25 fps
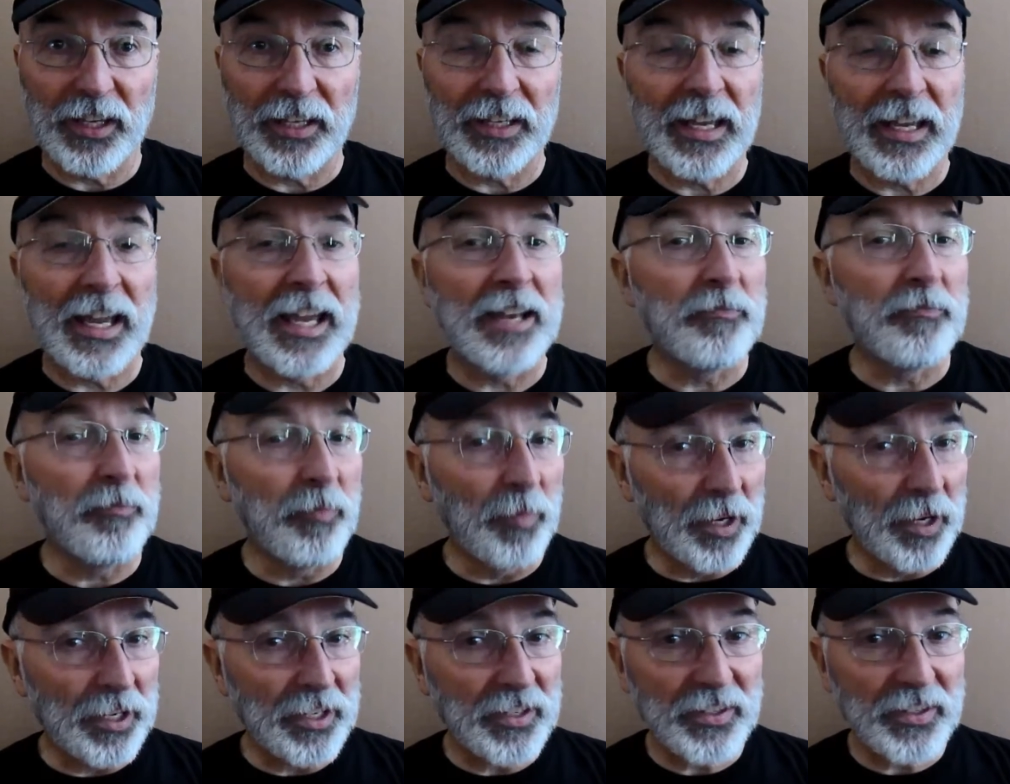Again,
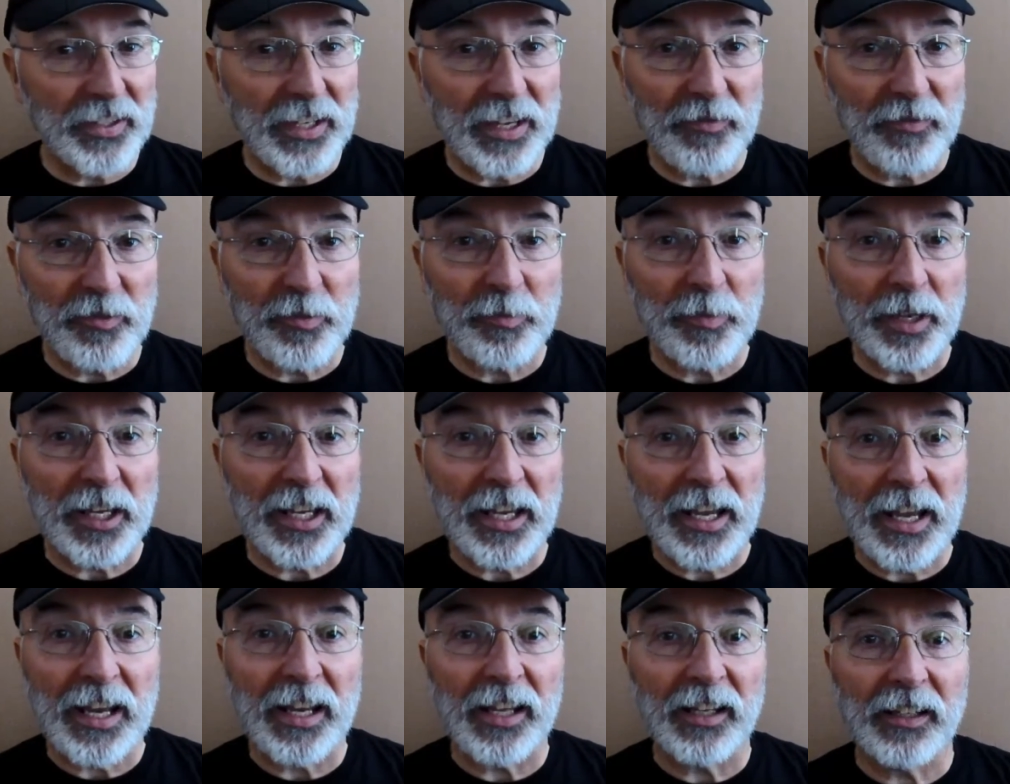
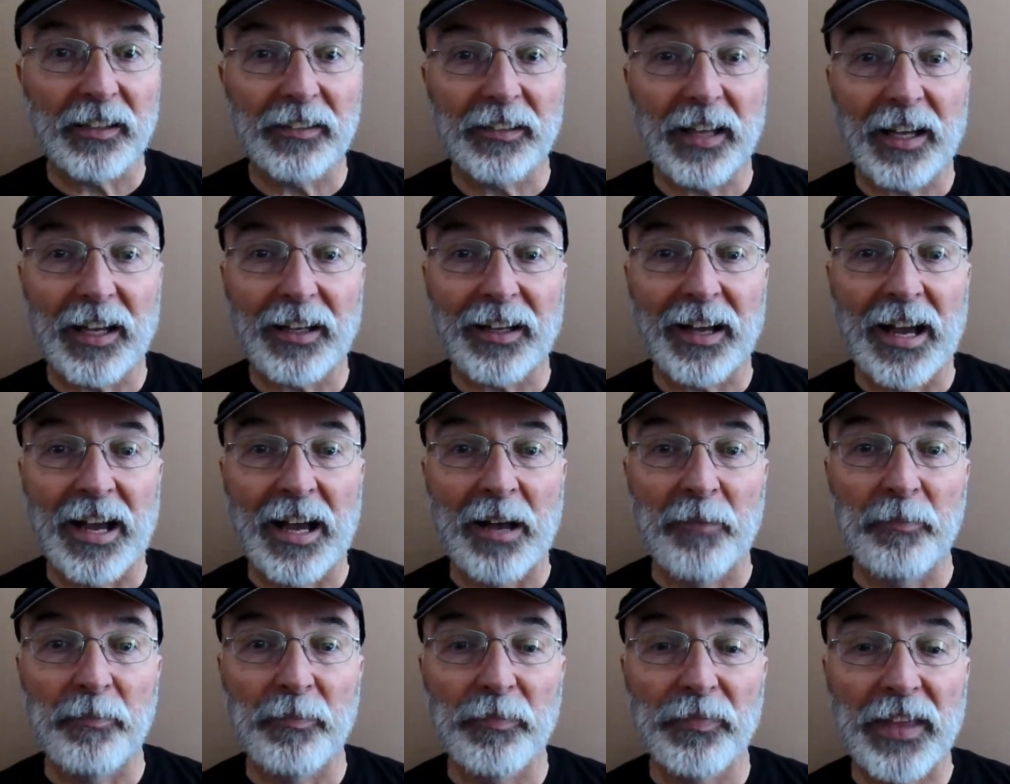
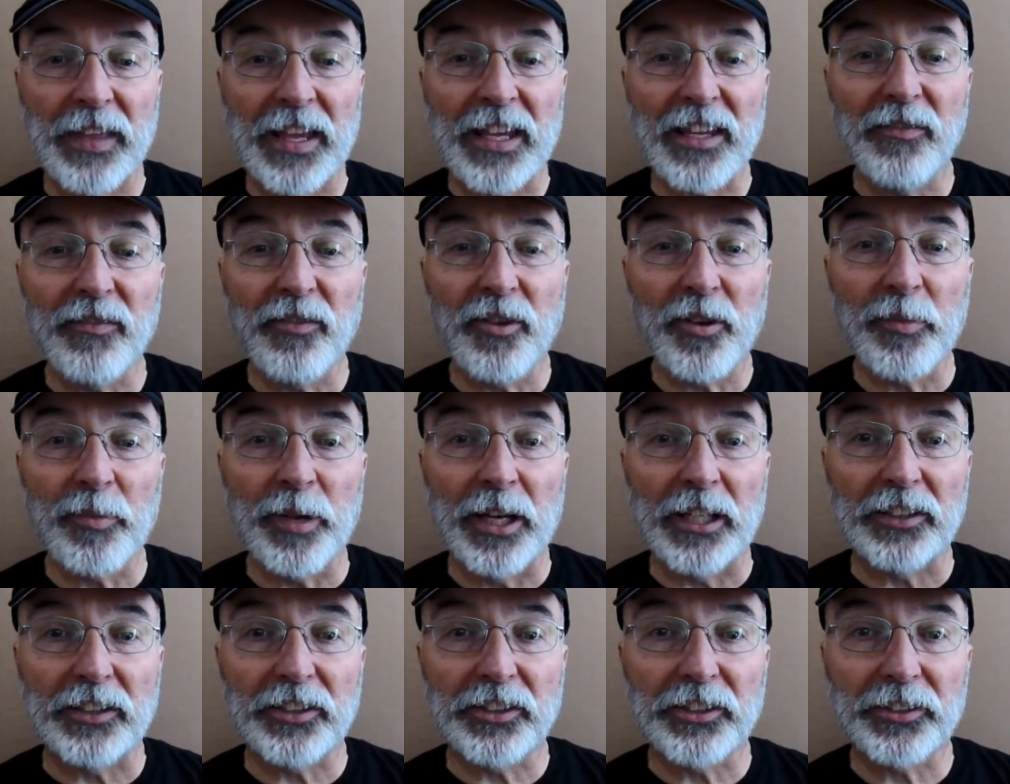moneysavingmechanic.com. Thank you very
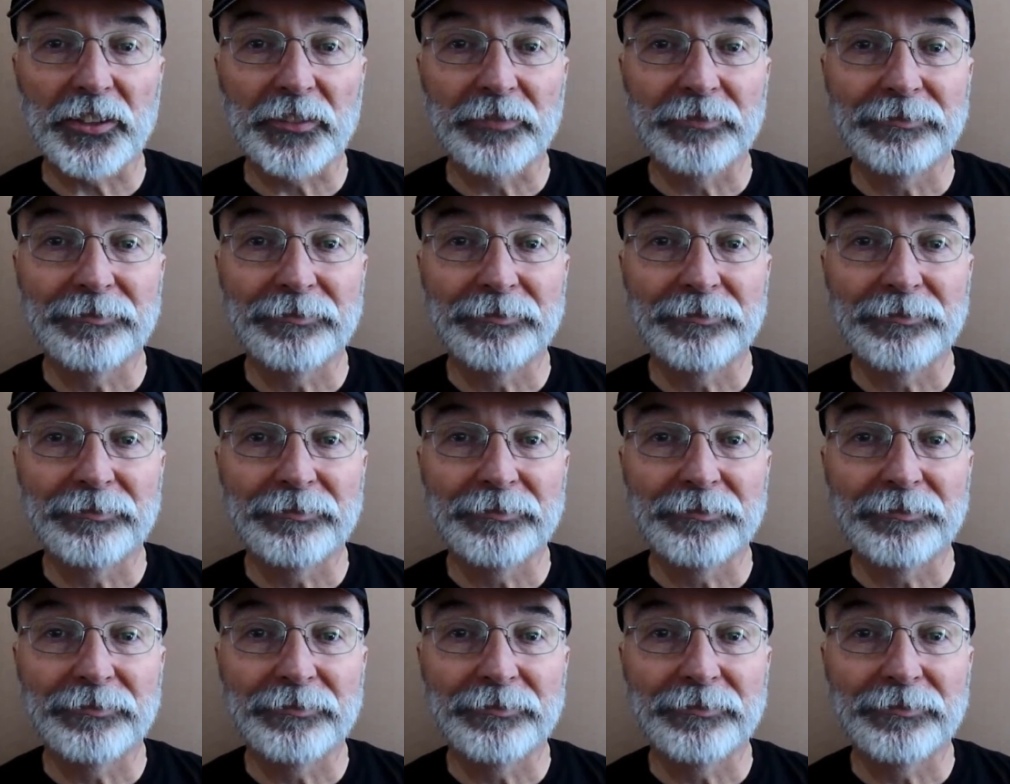much.